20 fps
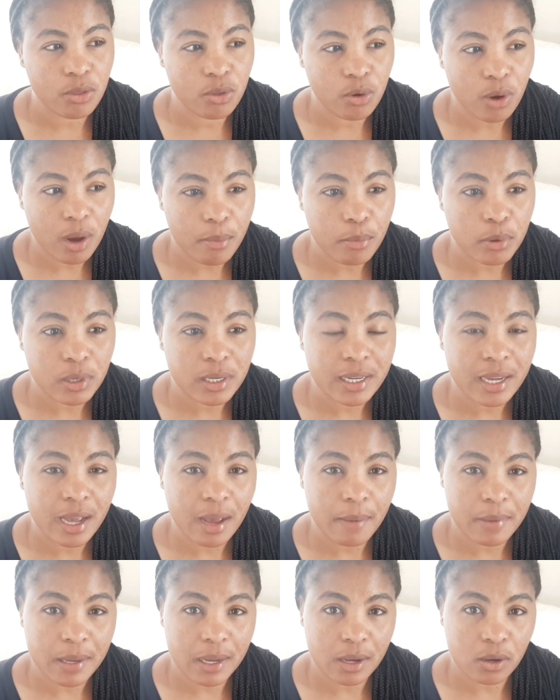though I'm only
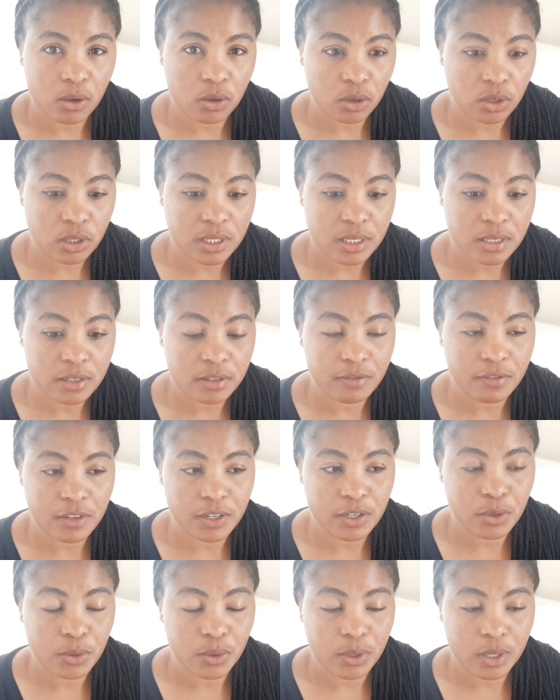coming across this
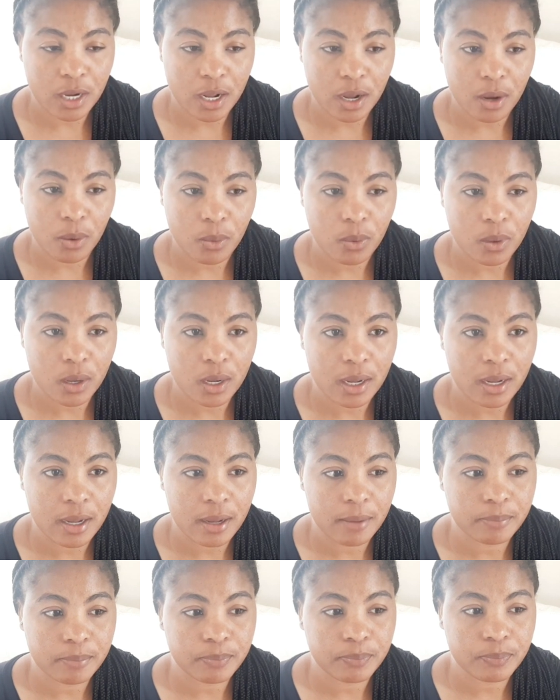video now,
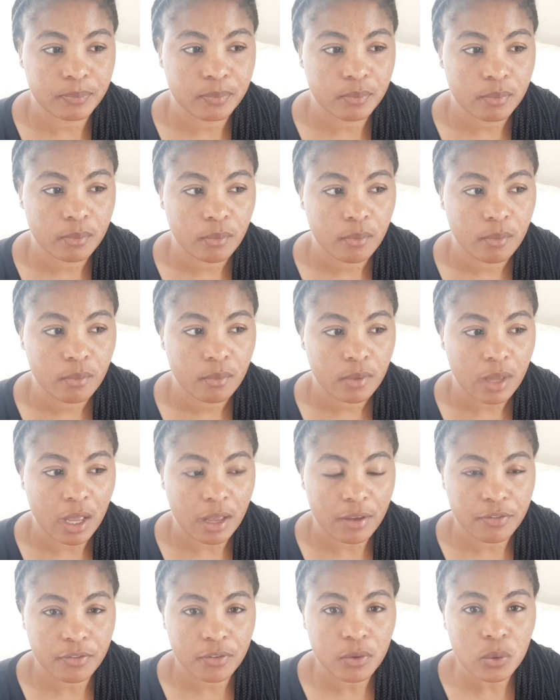um,
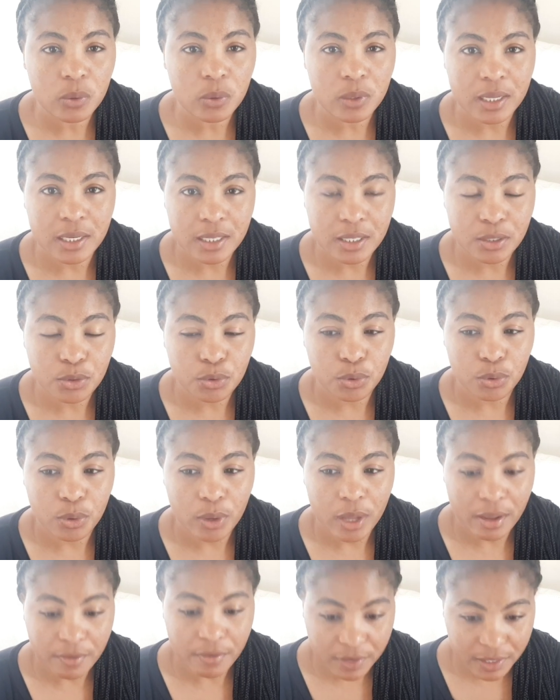I feel the need to
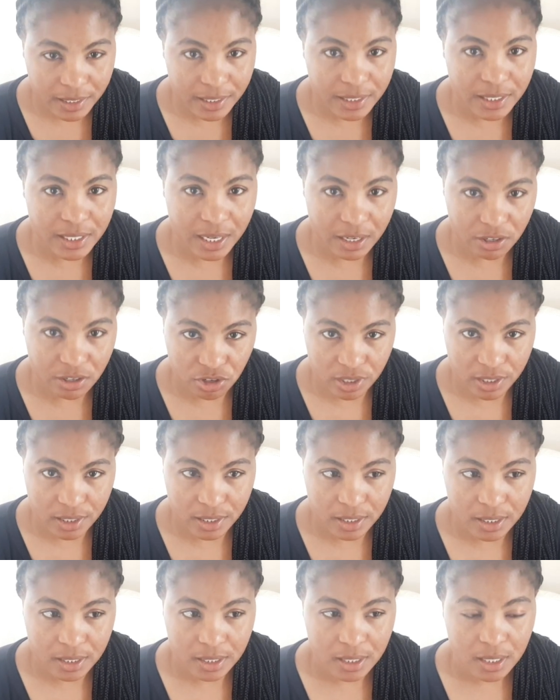have a discussion.
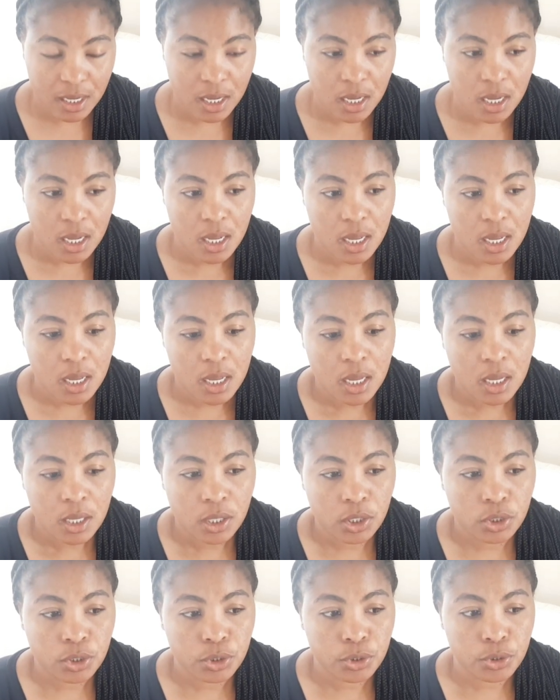
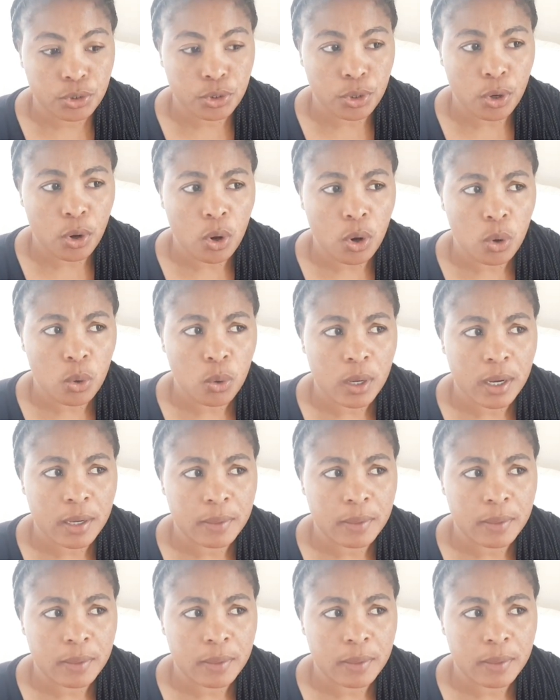So,